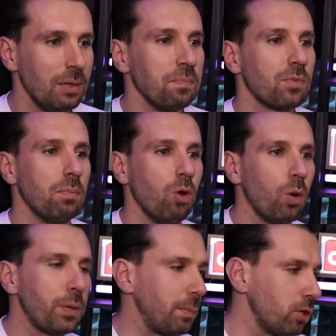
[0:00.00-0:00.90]
The more
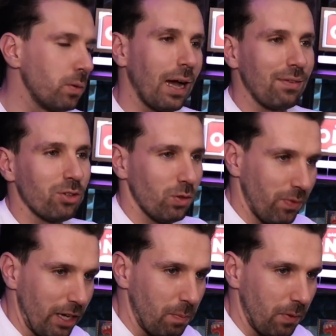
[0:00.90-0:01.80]
people you have on your
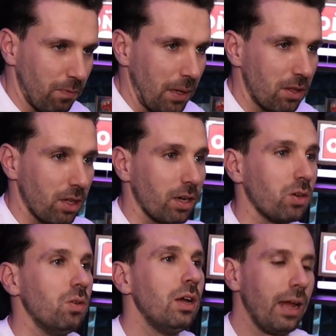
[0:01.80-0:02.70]
Facebook friend
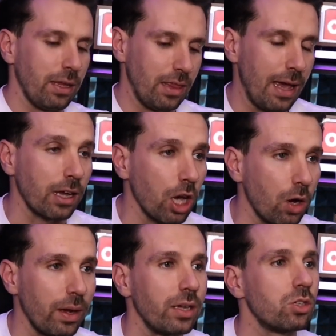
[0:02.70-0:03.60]
circle, they're
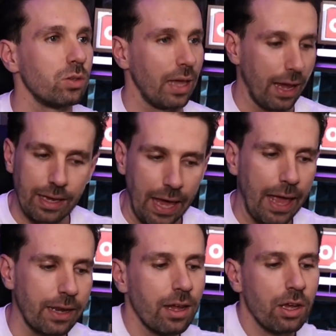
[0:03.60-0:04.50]
going to get,
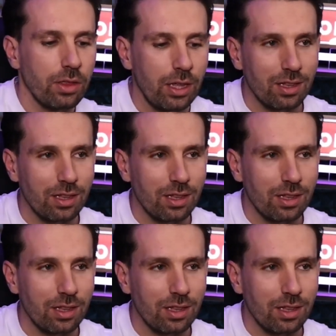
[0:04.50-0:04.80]
again, this is a